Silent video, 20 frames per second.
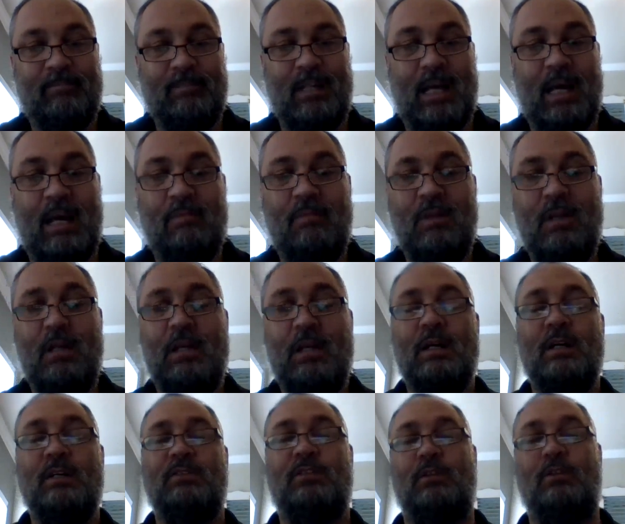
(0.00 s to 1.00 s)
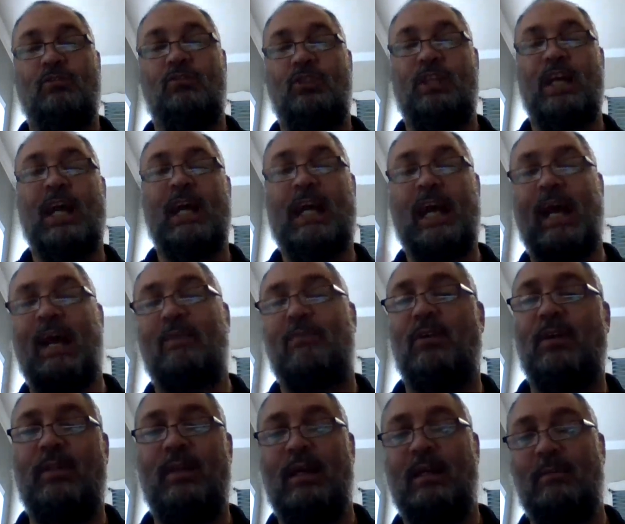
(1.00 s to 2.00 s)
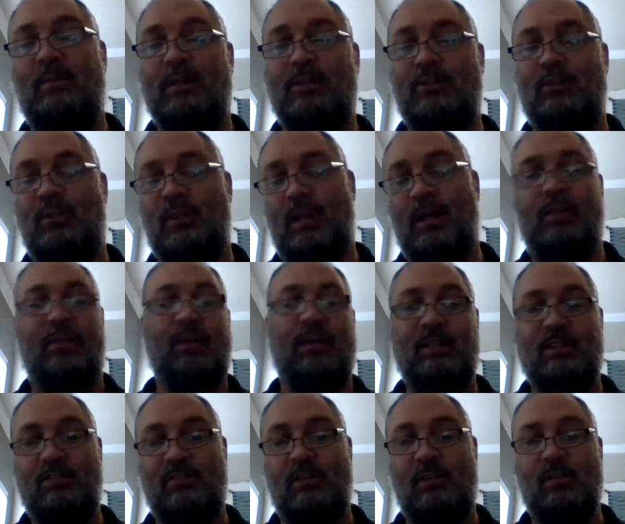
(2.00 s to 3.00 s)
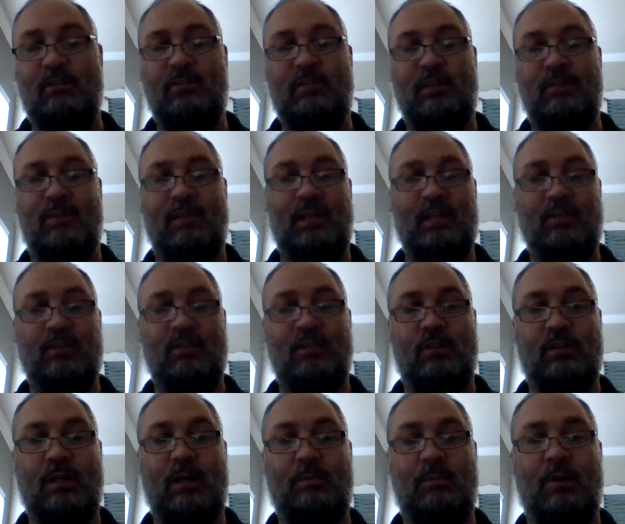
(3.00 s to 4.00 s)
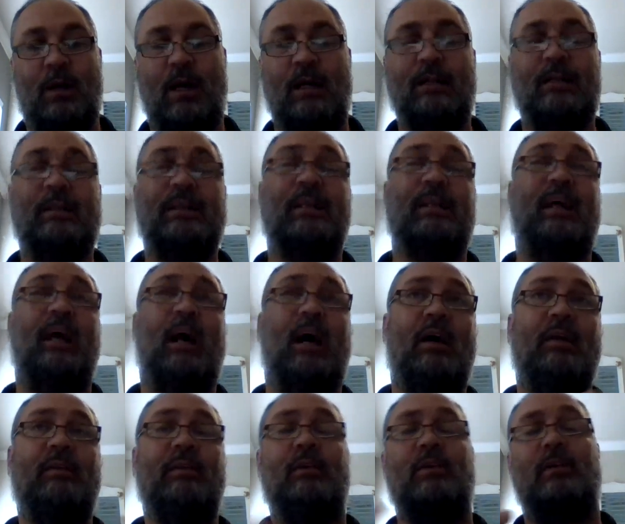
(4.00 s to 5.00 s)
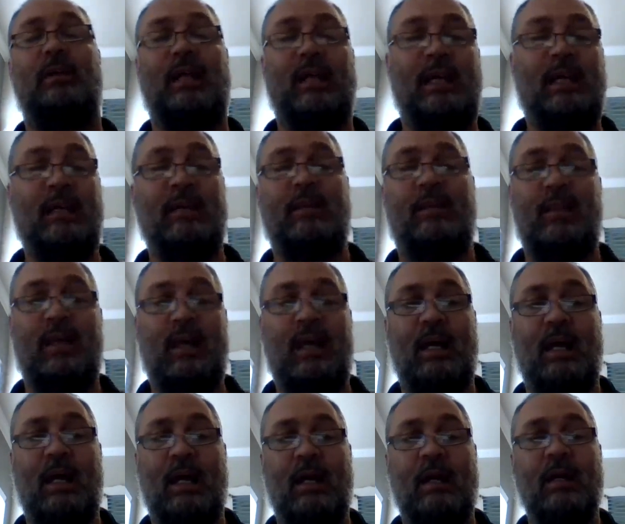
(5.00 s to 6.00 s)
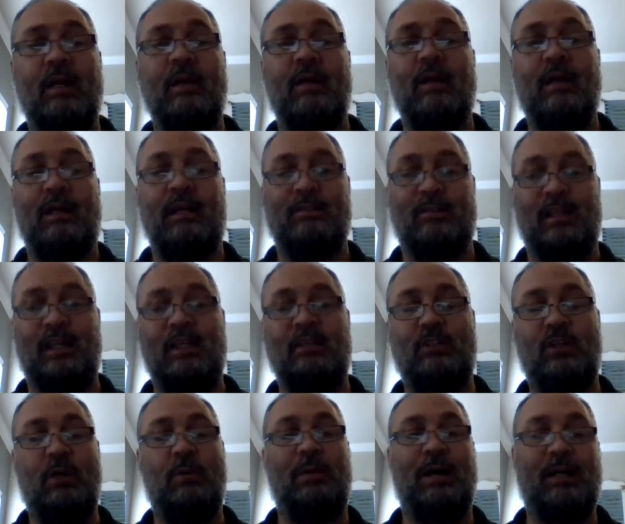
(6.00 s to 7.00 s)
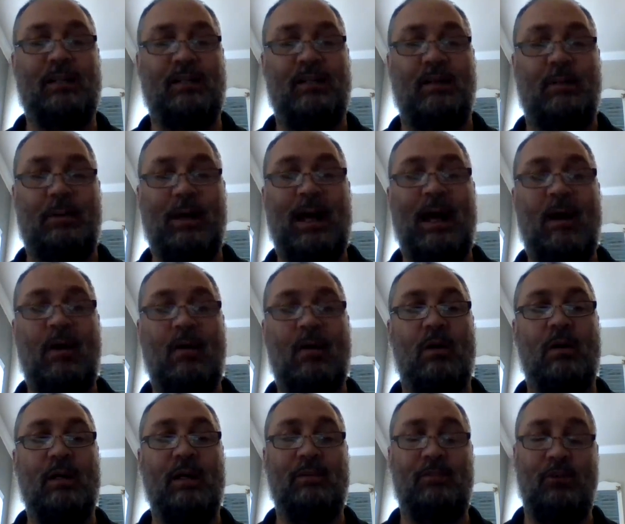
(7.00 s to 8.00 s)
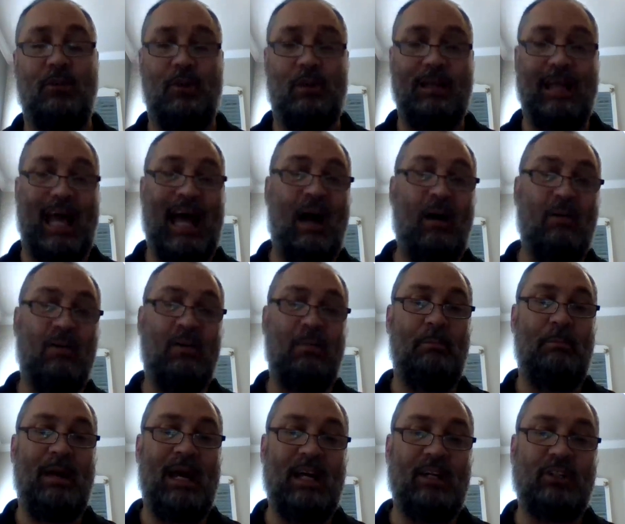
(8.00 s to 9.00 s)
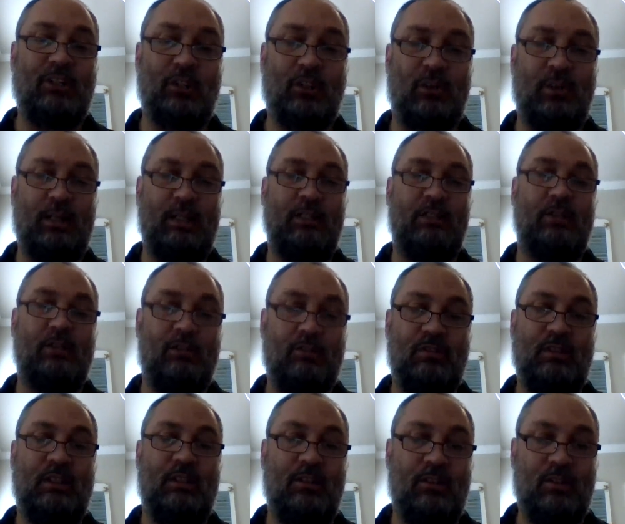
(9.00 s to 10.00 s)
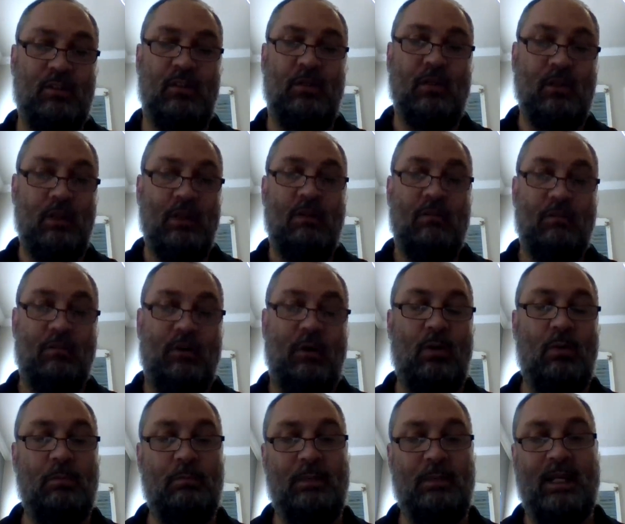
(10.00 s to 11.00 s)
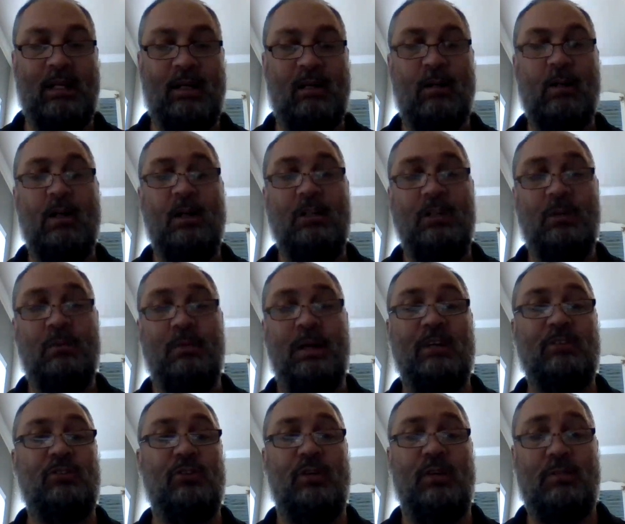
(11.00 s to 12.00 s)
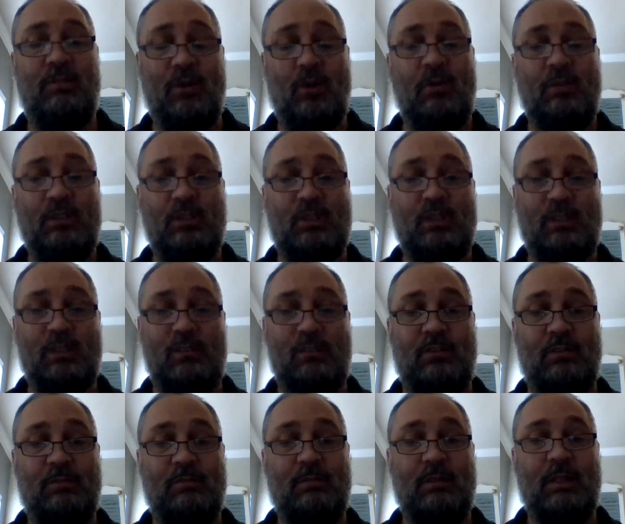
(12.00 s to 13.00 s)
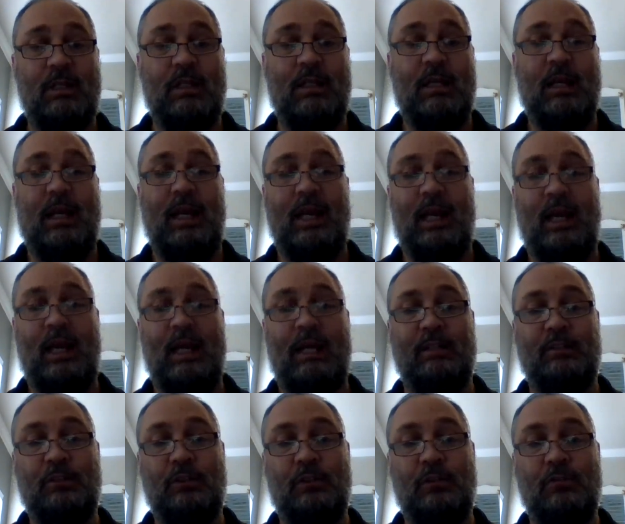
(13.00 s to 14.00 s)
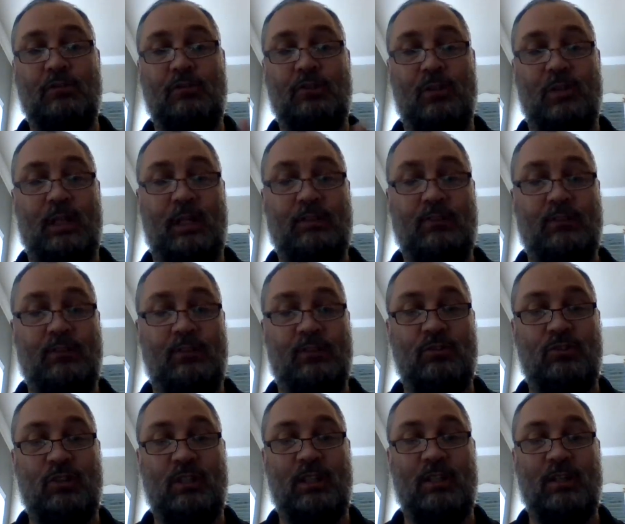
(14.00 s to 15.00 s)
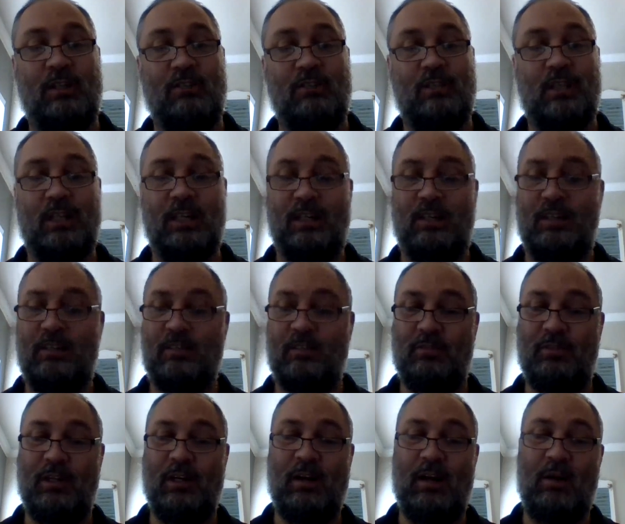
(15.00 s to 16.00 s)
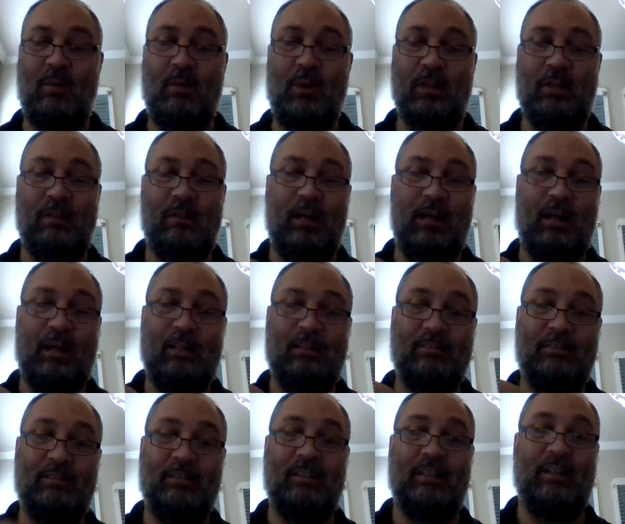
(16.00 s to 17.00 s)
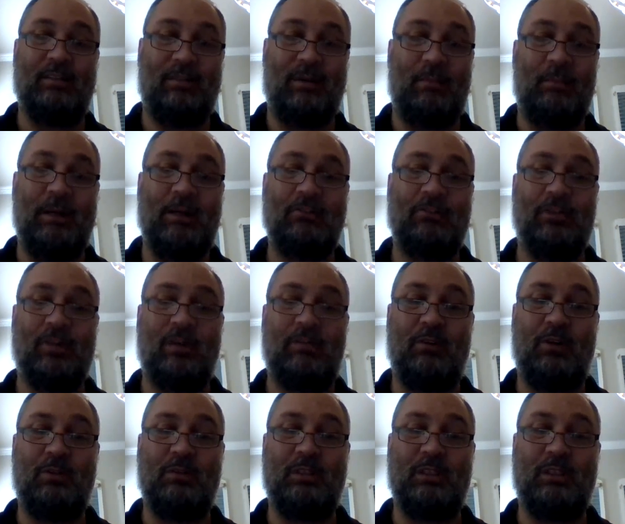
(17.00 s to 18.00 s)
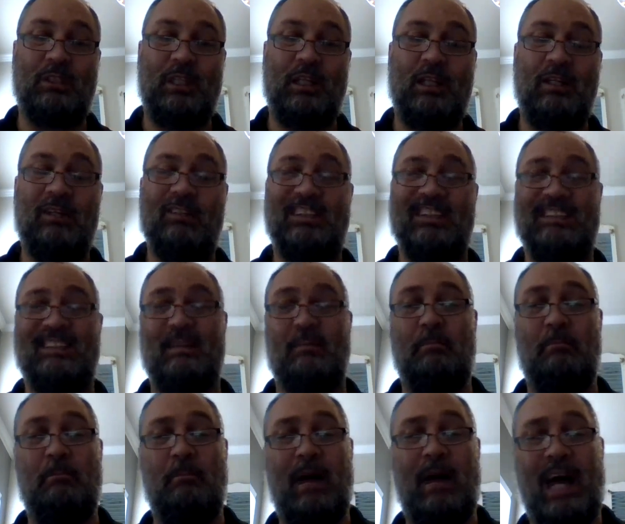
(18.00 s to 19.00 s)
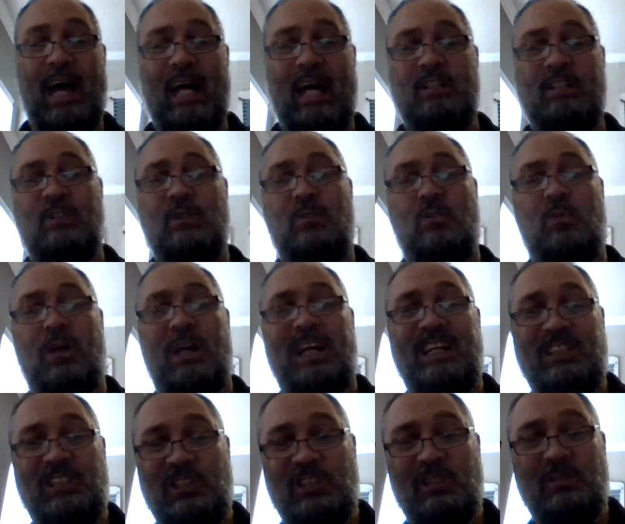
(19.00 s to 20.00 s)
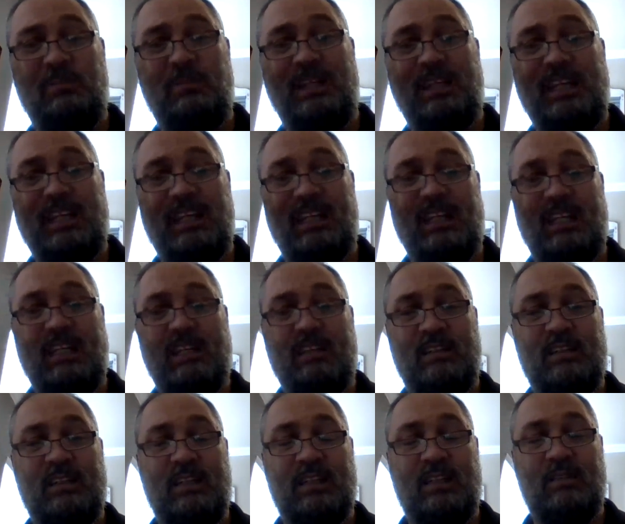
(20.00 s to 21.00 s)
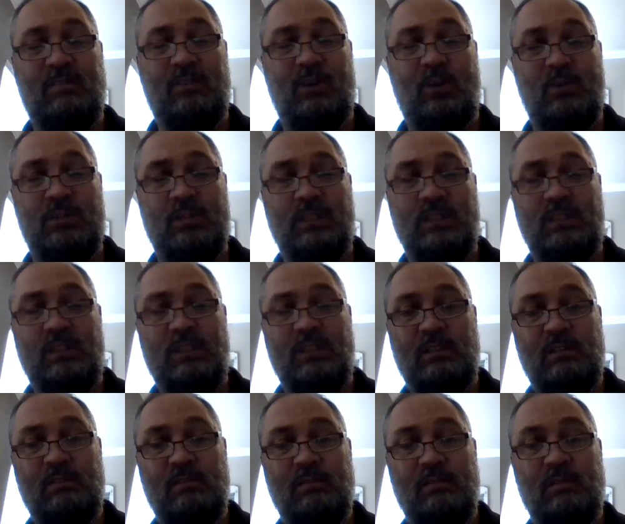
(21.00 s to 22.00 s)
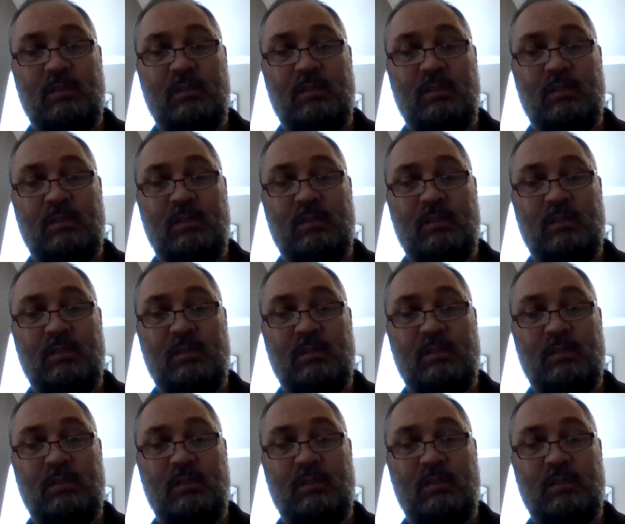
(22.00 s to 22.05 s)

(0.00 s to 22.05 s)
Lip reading: Okay, so you check everything to make sure nothing is loose, everything's hooked up right. Then the other key thing is, again, you go back to the power. If you're allowed to measure it using your voltmeter, you measure the voltages and you use your electrical engineering skill to figure out whether or not, if I'm measuring a voltage here, does it match what I should be getting in the voltage?